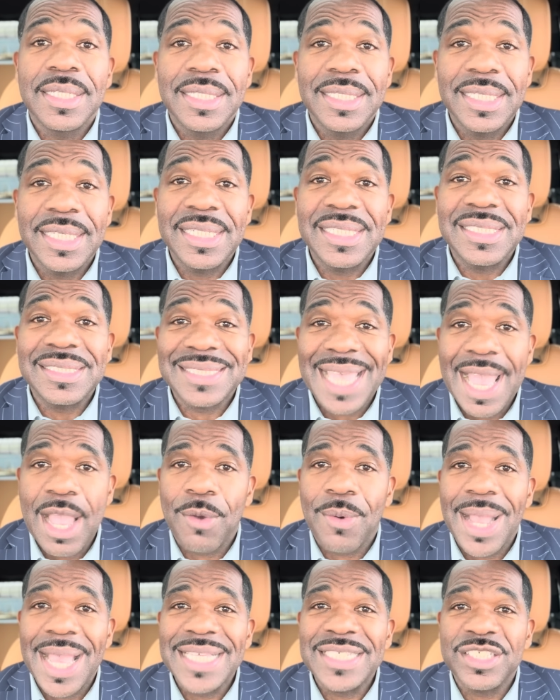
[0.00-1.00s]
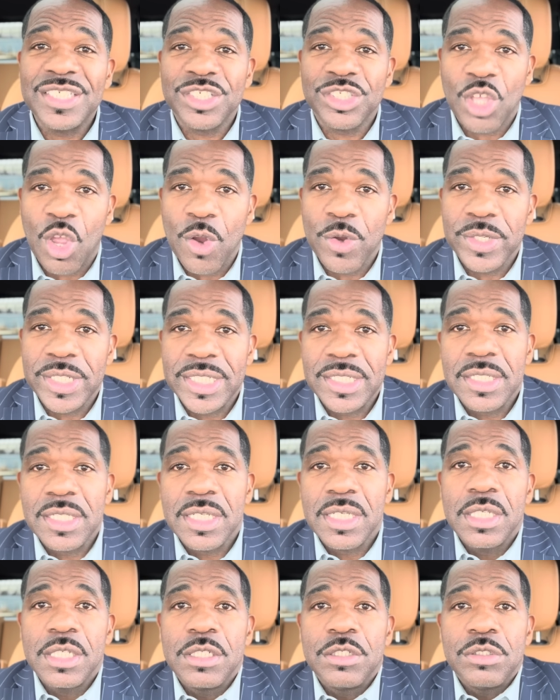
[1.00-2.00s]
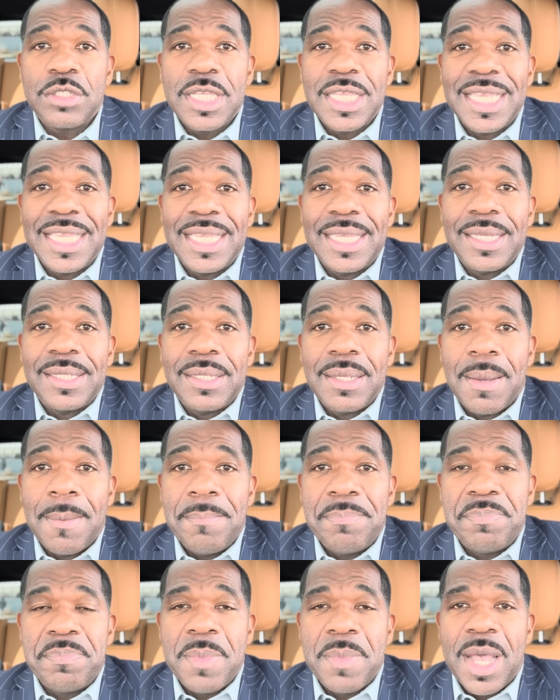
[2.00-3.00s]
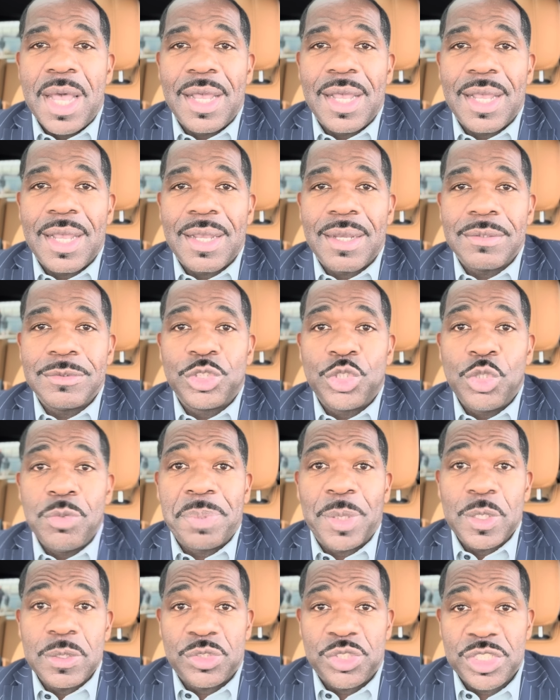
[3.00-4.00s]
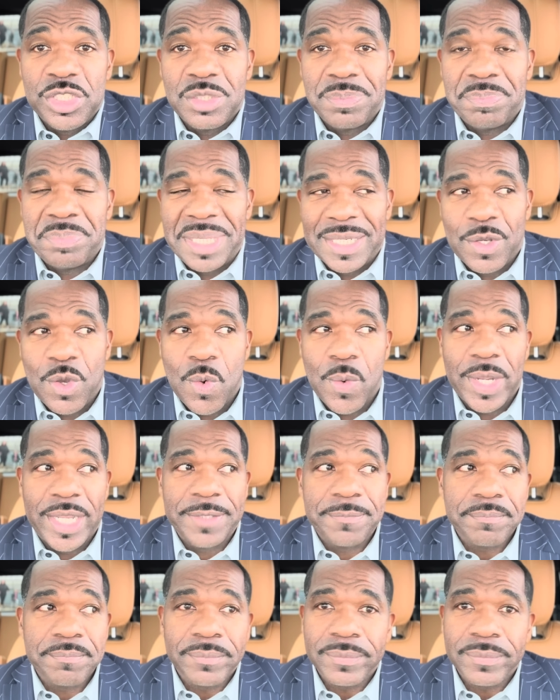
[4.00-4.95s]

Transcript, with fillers: it is how I started in uh, to purchase Bitcoin.